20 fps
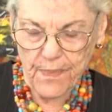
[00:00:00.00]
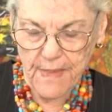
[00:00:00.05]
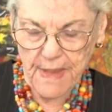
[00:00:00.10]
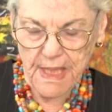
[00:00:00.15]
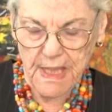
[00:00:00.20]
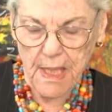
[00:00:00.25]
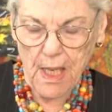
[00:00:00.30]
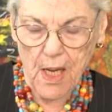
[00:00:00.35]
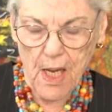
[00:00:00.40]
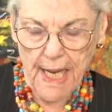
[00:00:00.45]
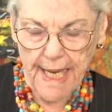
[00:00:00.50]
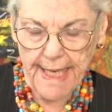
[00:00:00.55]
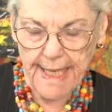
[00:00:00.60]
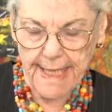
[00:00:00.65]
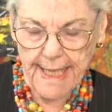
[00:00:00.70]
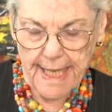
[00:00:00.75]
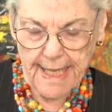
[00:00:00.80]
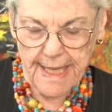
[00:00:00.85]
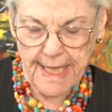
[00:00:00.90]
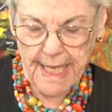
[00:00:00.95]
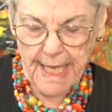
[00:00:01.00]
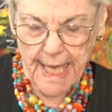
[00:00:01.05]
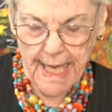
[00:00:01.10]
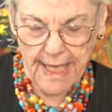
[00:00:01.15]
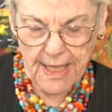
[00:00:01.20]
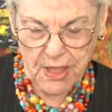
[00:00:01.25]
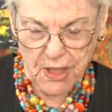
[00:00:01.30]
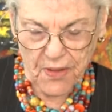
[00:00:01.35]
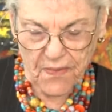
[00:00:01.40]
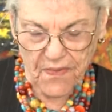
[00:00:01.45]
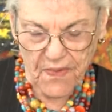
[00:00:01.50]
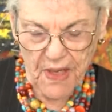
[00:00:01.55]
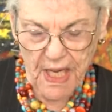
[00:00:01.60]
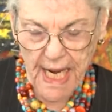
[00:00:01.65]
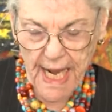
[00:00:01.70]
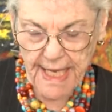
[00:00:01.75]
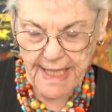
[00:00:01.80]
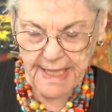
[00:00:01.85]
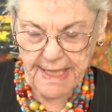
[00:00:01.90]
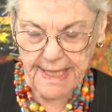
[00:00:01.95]
died at the age of
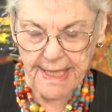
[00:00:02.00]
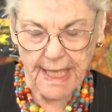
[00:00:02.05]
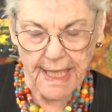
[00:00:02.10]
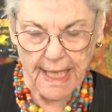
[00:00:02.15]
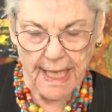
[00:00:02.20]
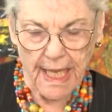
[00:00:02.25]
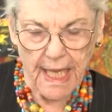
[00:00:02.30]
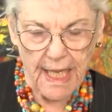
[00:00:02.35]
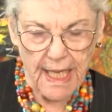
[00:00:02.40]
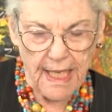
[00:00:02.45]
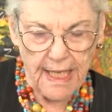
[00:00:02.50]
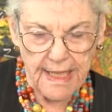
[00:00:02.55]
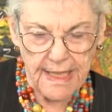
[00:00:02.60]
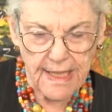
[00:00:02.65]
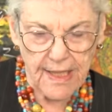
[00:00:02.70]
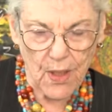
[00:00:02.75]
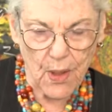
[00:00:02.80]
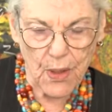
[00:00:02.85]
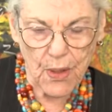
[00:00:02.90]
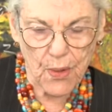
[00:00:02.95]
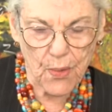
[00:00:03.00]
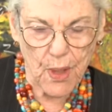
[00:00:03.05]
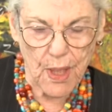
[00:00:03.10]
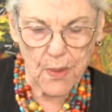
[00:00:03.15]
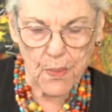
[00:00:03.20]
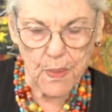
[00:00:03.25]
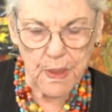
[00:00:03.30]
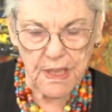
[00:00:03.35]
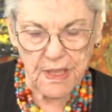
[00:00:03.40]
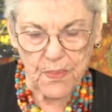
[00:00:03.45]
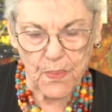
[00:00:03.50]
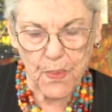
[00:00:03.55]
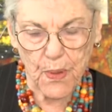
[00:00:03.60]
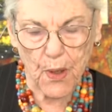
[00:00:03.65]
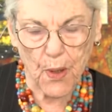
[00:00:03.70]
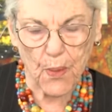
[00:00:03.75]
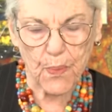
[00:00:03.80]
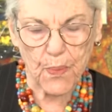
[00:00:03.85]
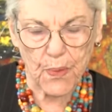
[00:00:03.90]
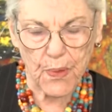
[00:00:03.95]
90, so I thought it was
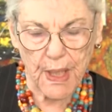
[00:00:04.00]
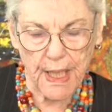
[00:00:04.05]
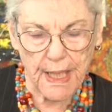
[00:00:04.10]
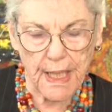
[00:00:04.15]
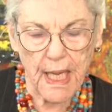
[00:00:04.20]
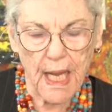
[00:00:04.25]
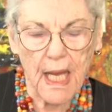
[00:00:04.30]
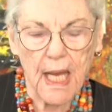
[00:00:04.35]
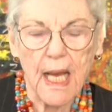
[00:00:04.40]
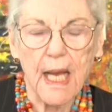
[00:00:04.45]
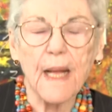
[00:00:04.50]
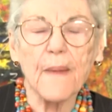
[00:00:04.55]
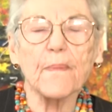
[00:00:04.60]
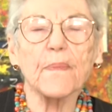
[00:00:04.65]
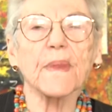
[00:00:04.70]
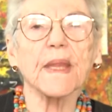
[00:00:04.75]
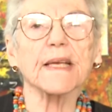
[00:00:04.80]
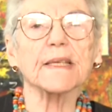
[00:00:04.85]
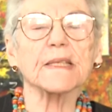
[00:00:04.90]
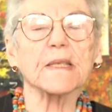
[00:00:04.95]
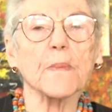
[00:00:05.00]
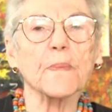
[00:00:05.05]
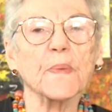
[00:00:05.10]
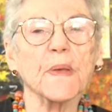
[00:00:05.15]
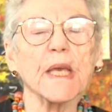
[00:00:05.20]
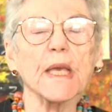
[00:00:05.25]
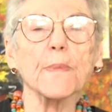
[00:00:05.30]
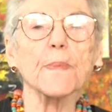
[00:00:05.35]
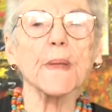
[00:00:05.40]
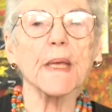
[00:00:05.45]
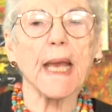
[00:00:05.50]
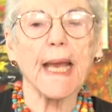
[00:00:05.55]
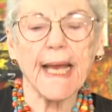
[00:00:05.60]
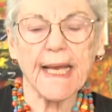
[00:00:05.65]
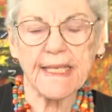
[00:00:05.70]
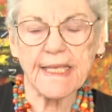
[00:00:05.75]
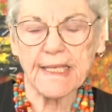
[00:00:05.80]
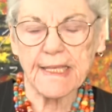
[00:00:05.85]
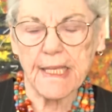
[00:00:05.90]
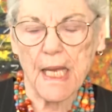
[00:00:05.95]
appropriate. There's a
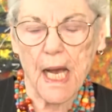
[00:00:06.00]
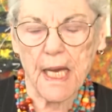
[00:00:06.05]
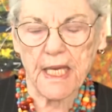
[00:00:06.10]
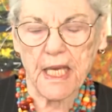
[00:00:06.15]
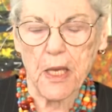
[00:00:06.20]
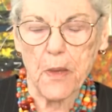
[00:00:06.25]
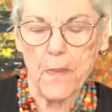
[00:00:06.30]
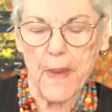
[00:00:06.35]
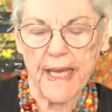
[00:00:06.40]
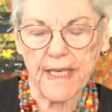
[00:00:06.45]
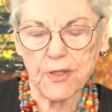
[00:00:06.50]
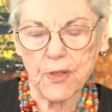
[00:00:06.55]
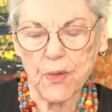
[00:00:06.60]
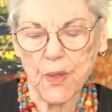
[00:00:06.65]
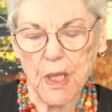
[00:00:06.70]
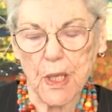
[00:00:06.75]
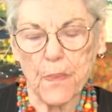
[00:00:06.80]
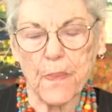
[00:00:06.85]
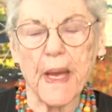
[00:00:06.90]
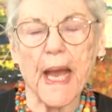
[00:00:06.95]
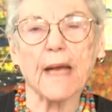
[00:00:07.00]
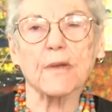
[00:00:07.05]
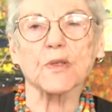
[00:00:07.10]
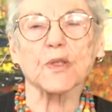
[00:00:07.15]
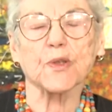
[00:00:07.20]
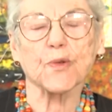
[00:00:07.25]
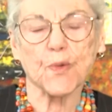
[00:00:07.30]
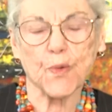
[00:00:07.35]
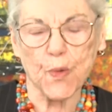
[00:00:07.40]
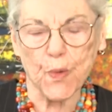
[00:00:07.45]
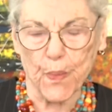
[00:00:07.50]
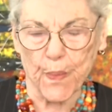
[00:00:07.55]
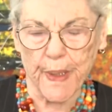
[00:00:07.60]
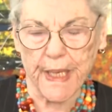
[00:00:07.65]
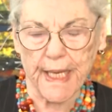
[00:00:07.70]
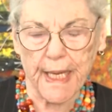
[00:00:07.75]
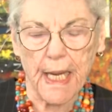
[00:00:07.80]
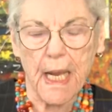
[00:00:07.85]
PBS documentary about Truman.